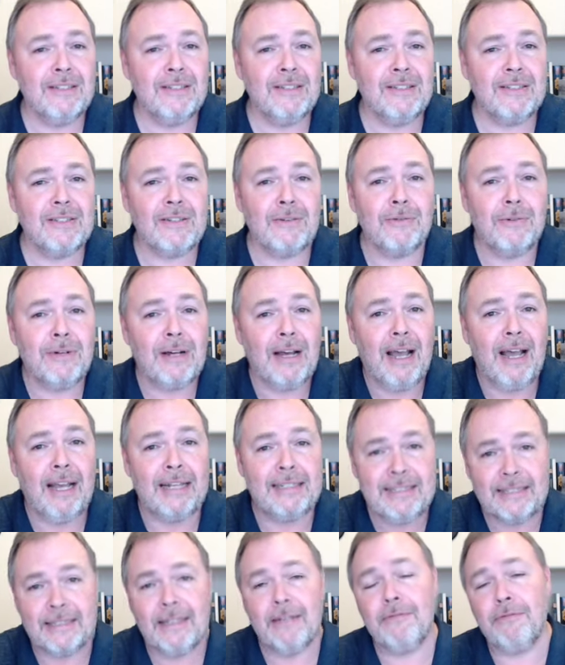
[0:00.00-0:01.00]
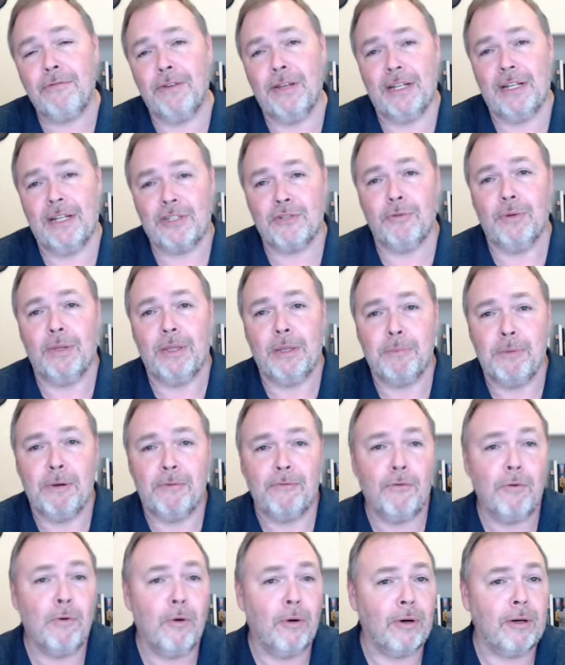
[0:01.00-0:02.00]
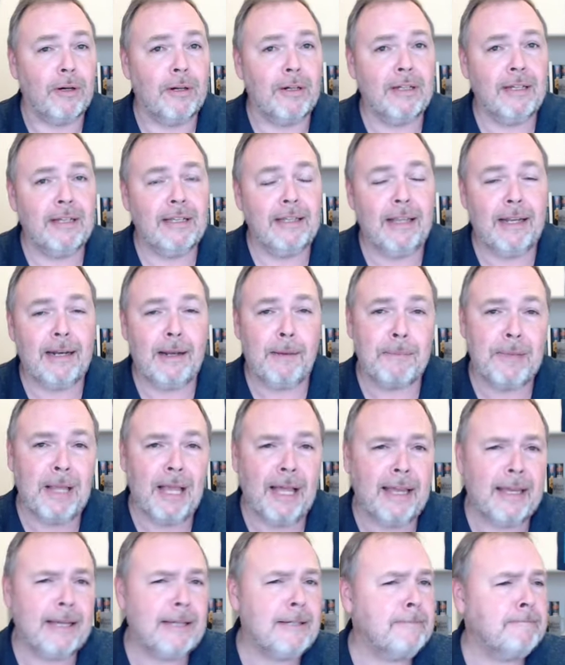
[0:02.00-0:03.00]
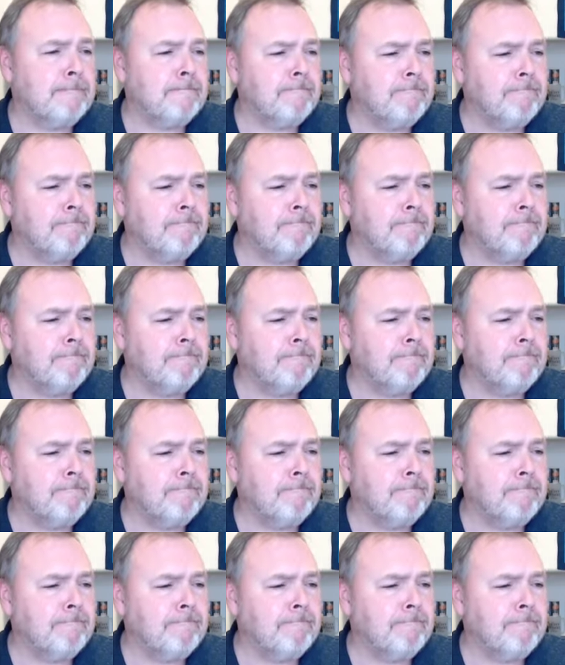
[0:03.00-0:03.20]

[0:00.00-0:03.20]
So I did finish Rhythm of War, and then I'm like,